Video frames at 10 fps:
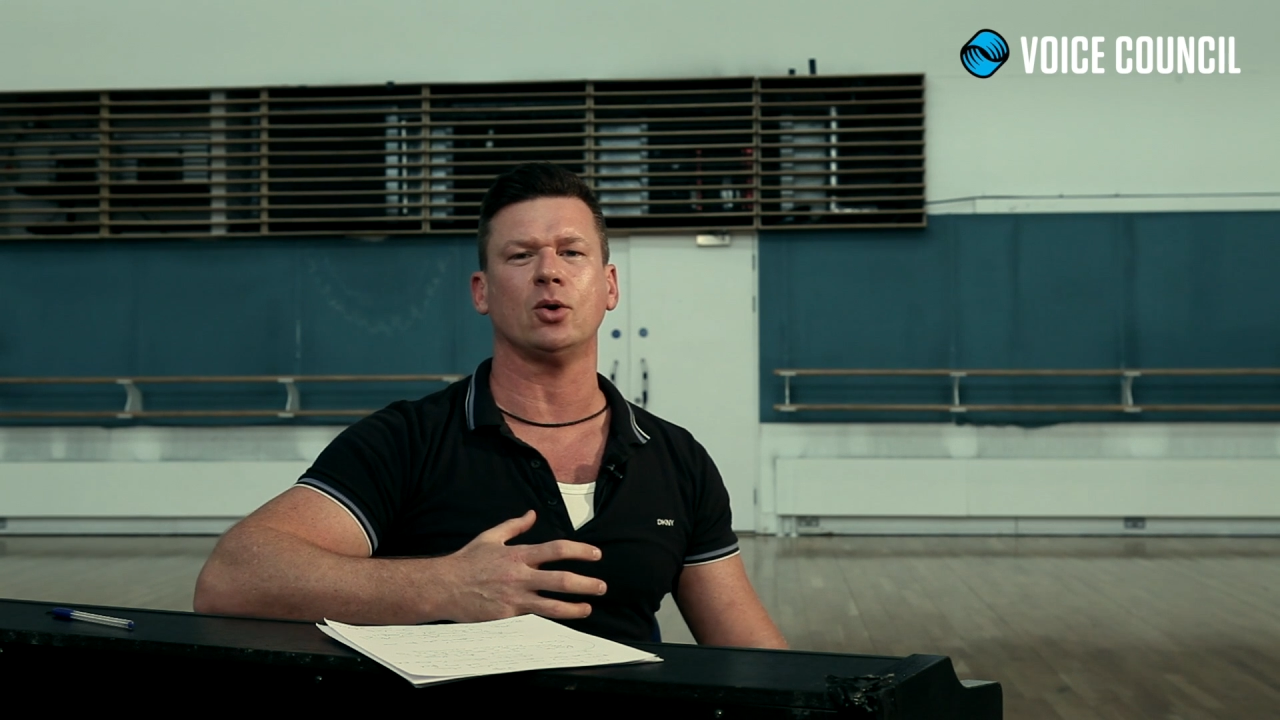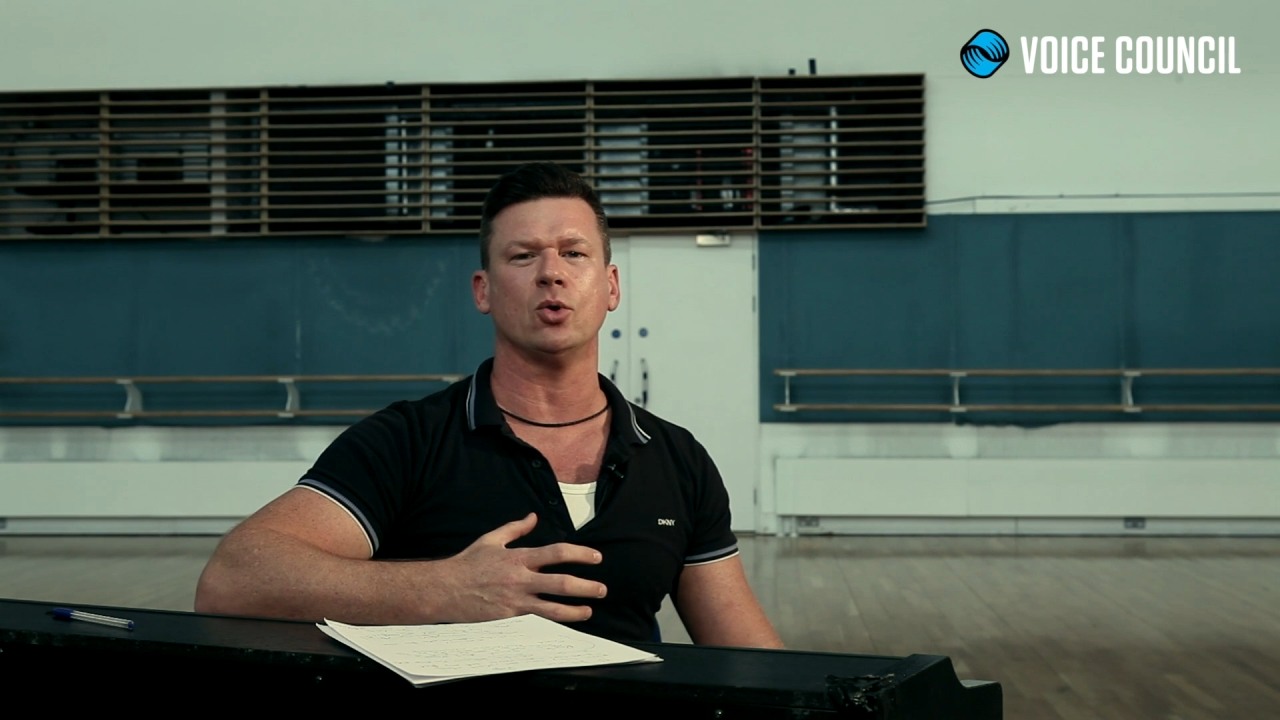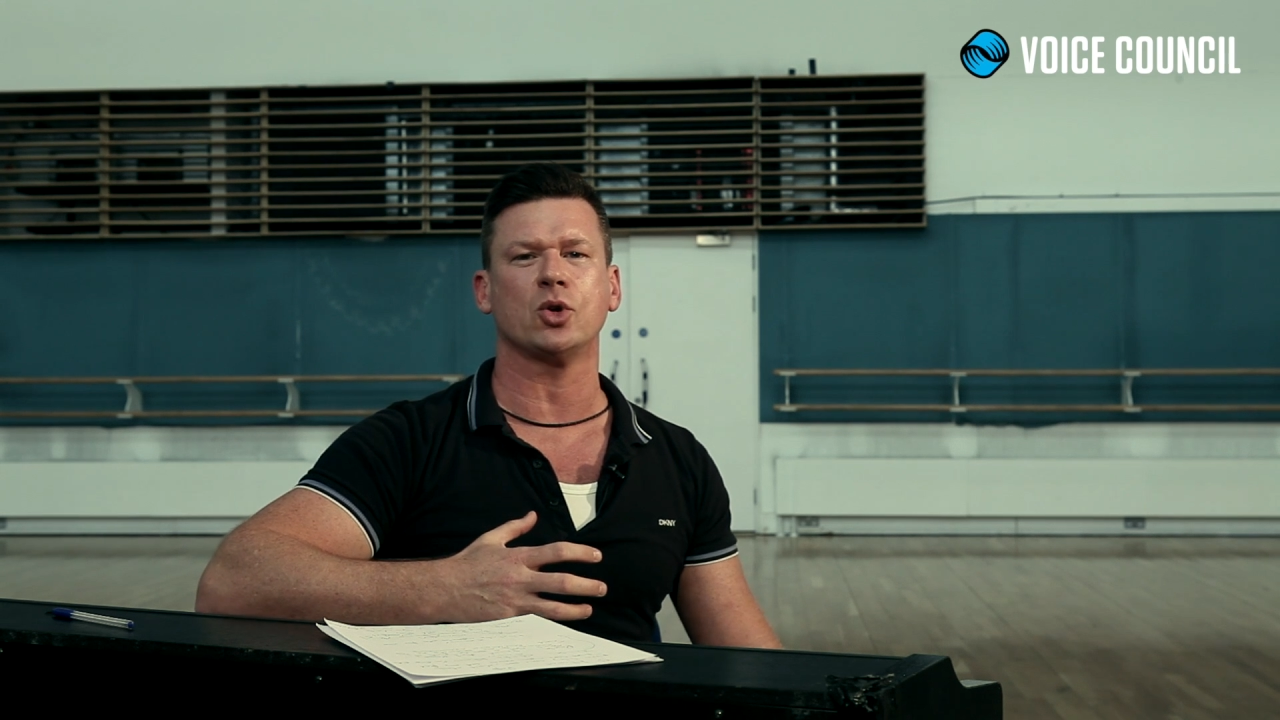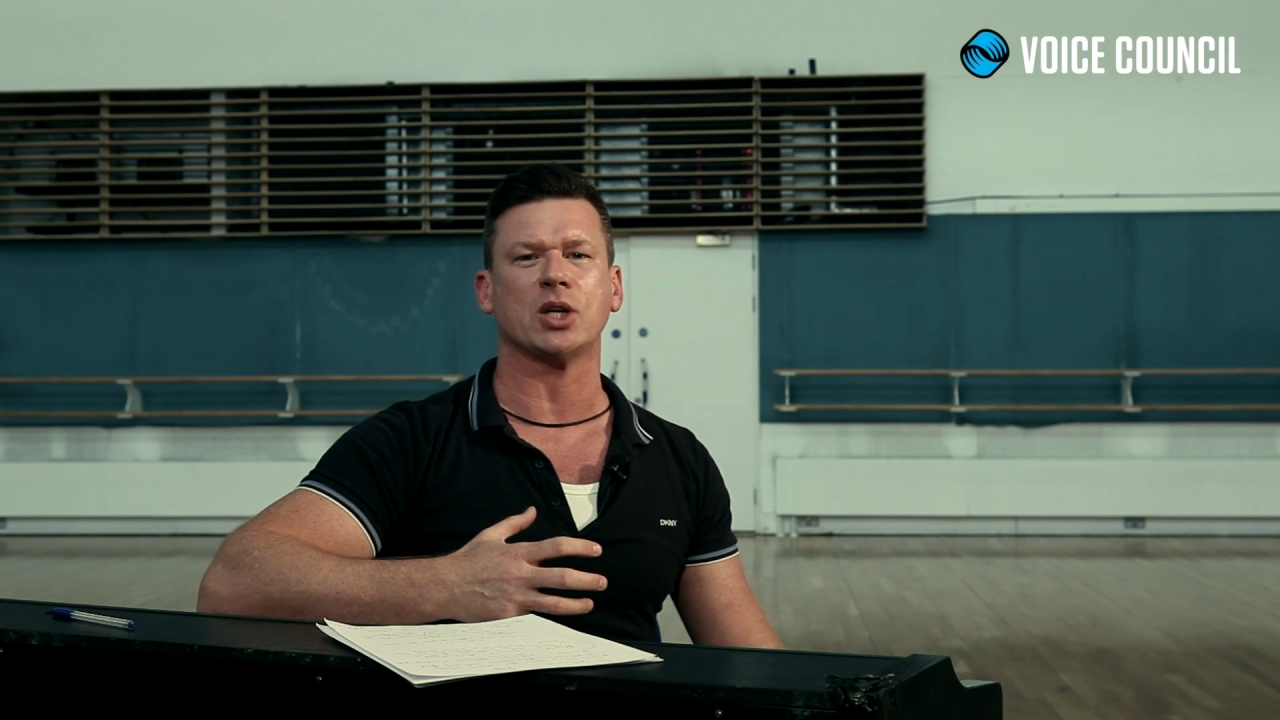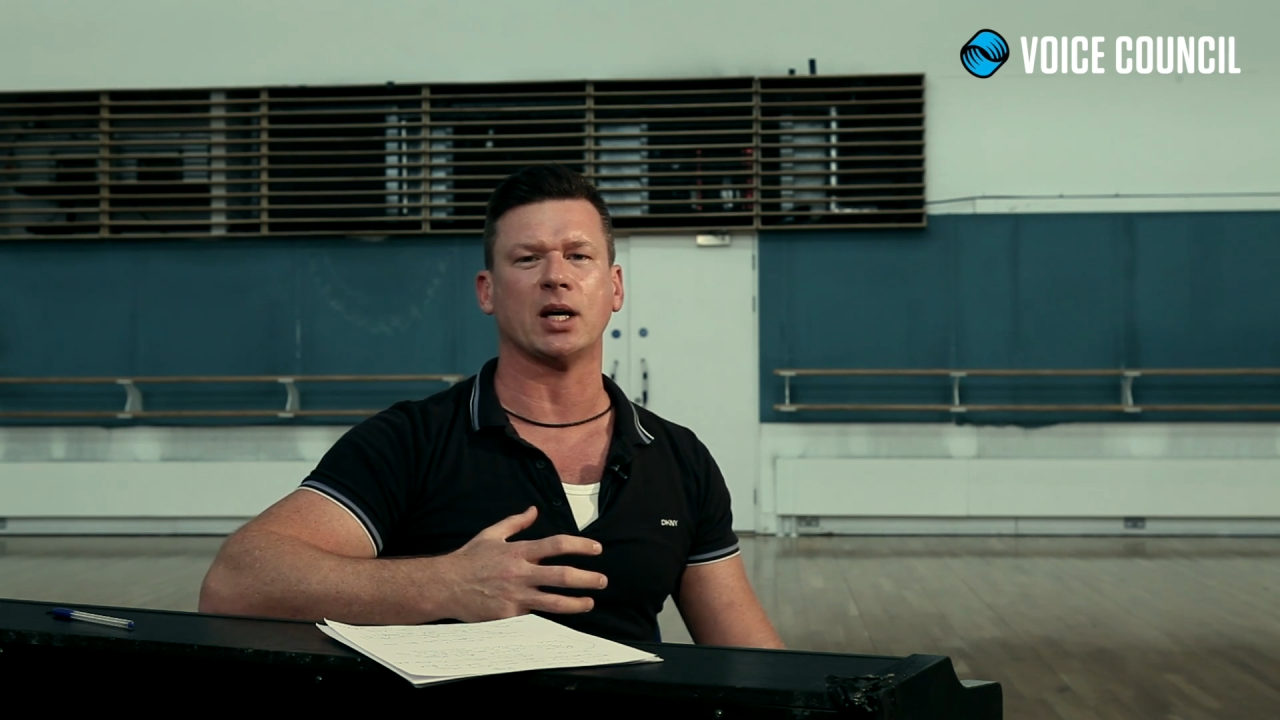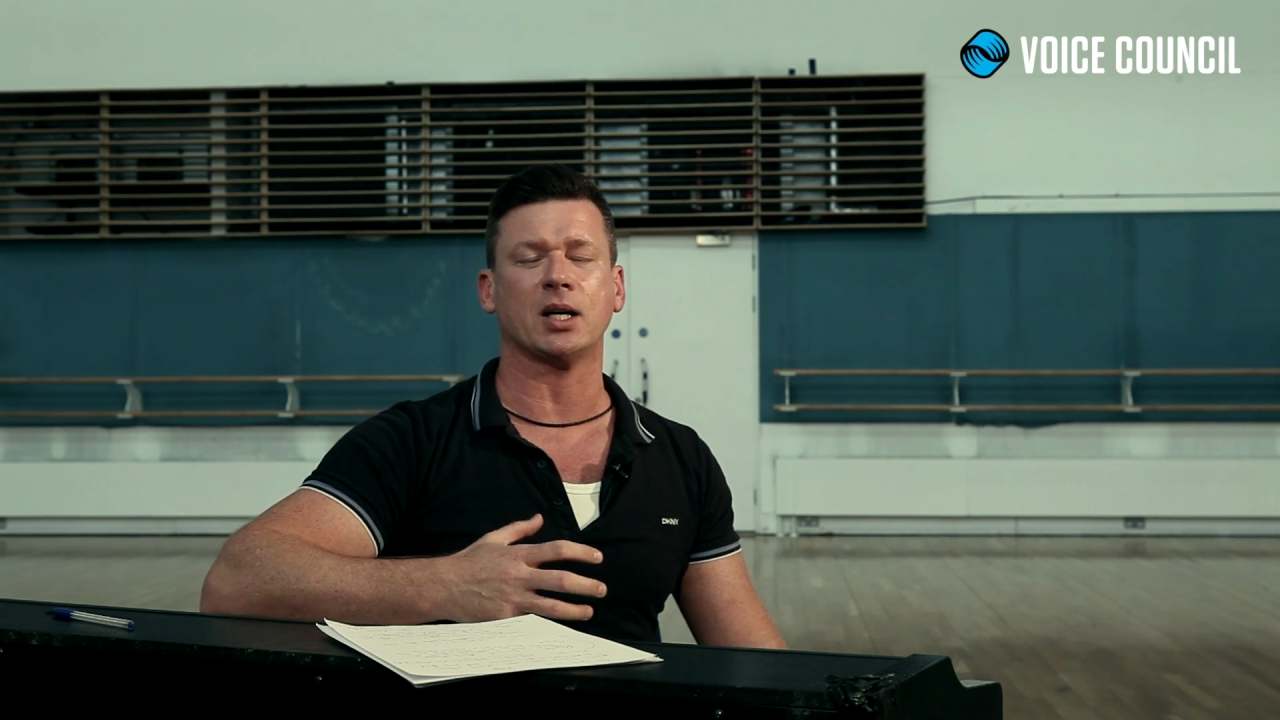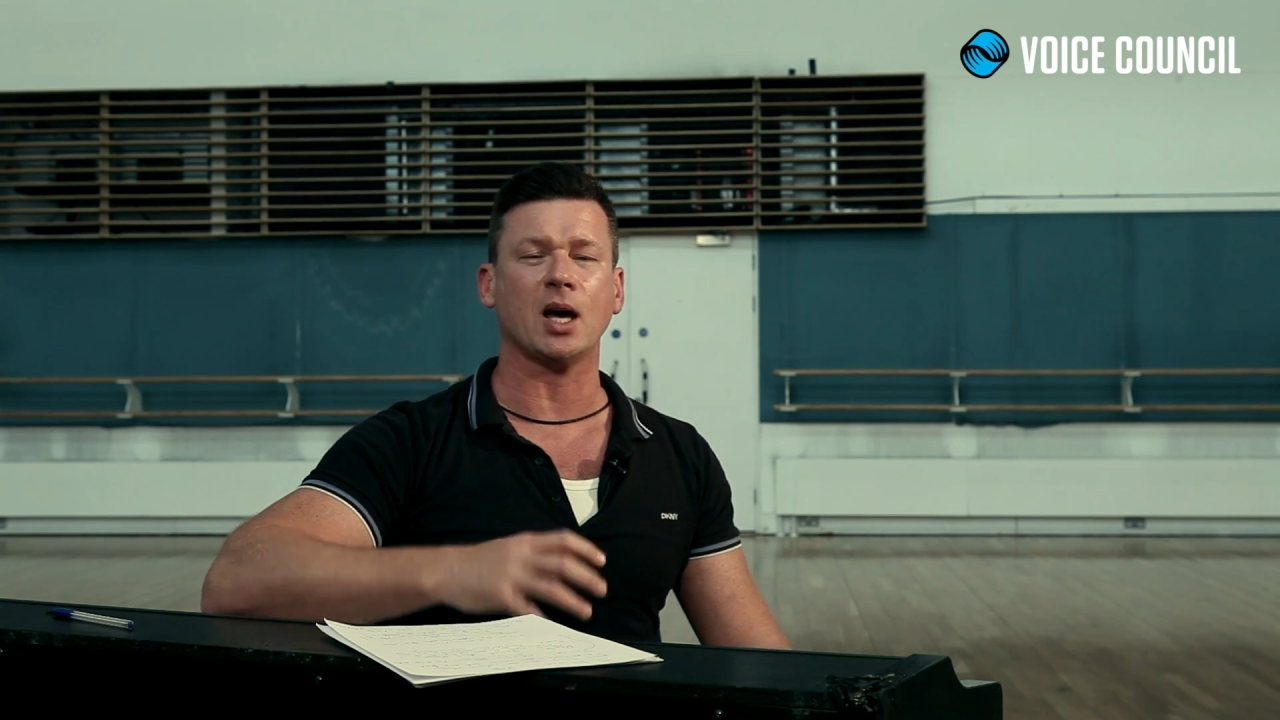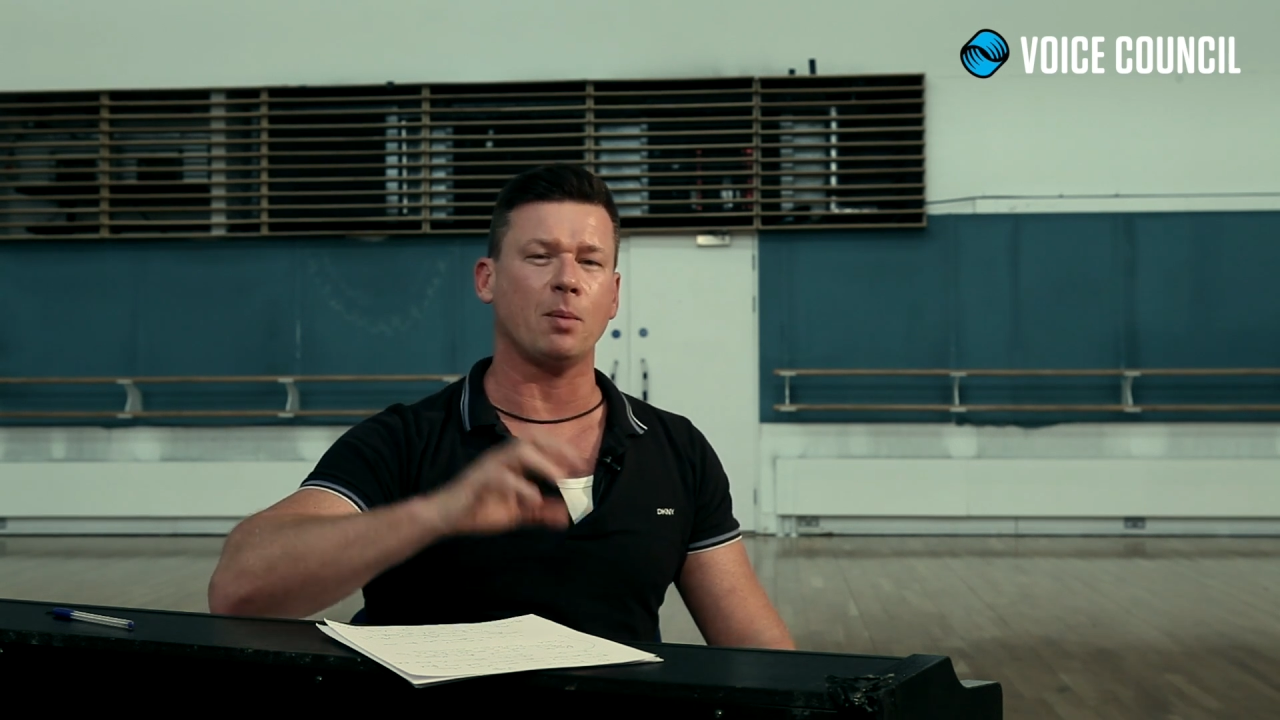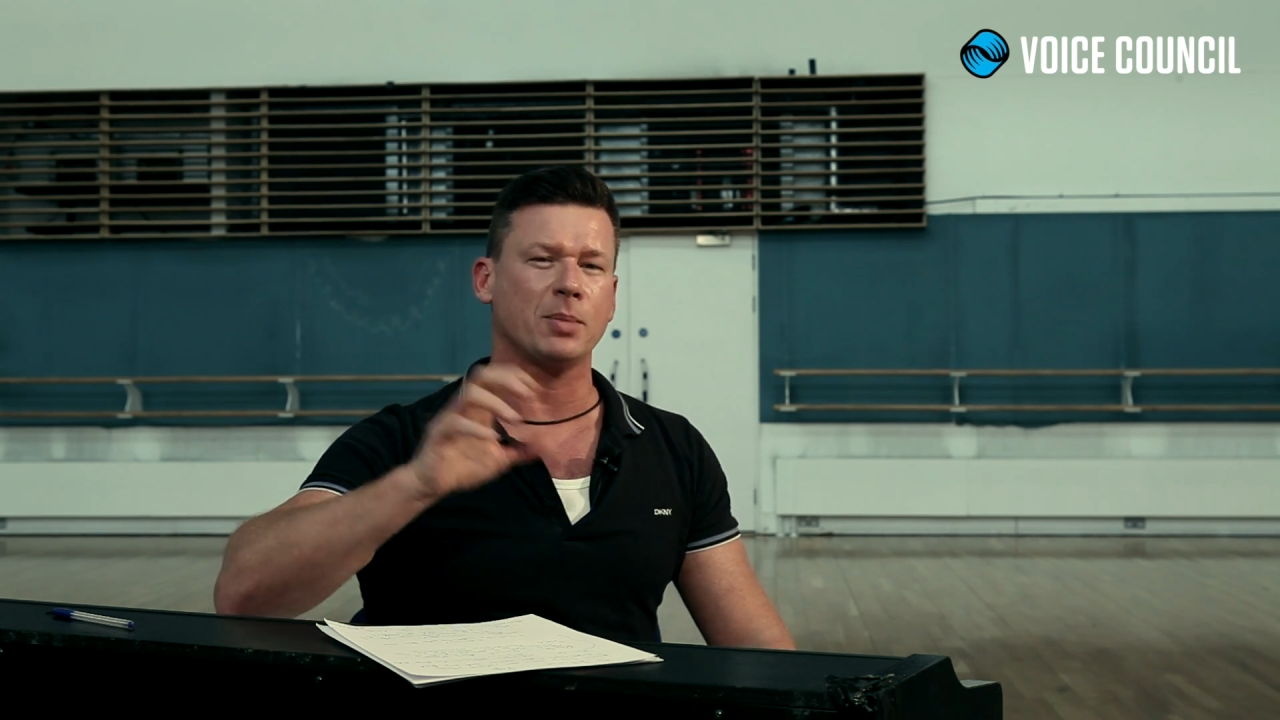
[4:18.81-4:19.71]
or Chaka Khan,